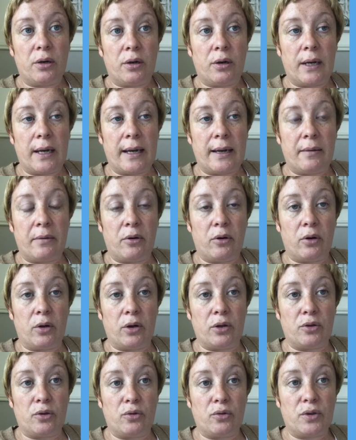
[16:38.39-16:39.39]
all
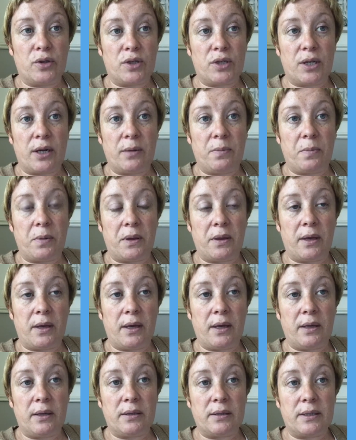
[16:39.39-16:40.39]
of those type of
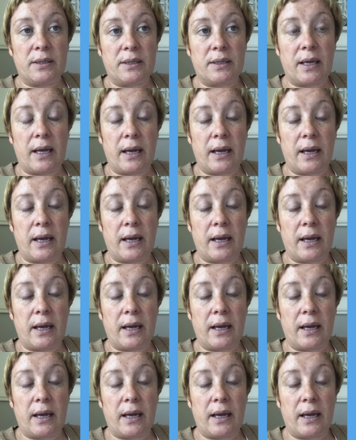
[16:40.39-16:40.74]
things.